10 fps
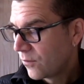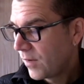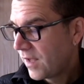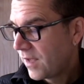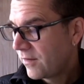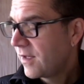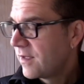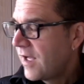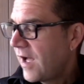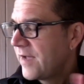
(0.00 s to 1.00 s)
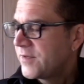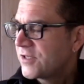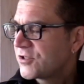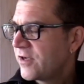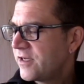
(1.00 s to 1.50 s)
I'm not
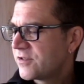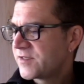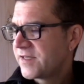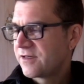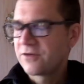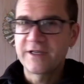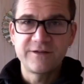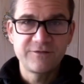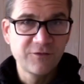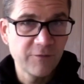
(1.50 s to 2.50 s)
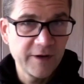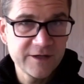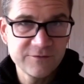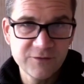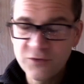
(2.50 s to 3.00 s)
sure I understand. Okay, great.
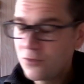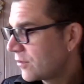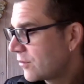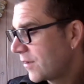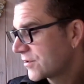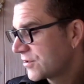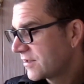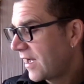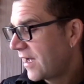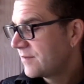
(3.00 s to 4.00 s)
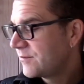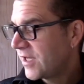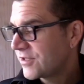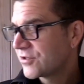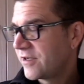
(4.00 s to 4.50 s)
Cool question. I am
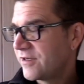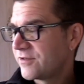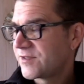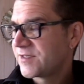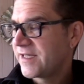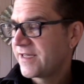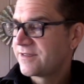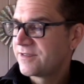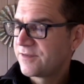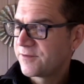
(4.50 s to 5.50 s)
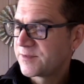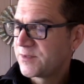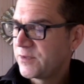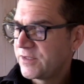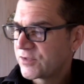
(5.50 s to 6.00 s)
not sure I understand the difference
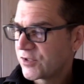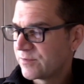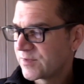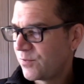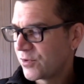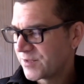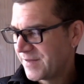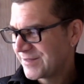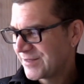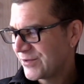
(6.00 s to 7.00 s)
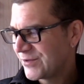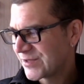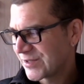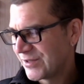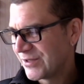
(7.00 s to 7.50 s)
between the terms portamento,
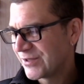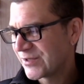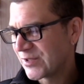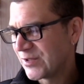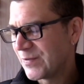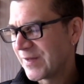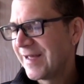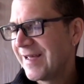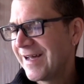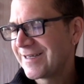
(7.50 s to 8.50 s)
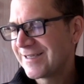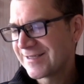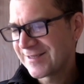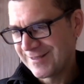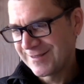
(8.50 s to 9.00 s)
slur, scoop, and
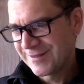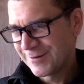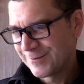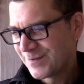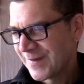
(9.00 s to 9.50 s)
glissando.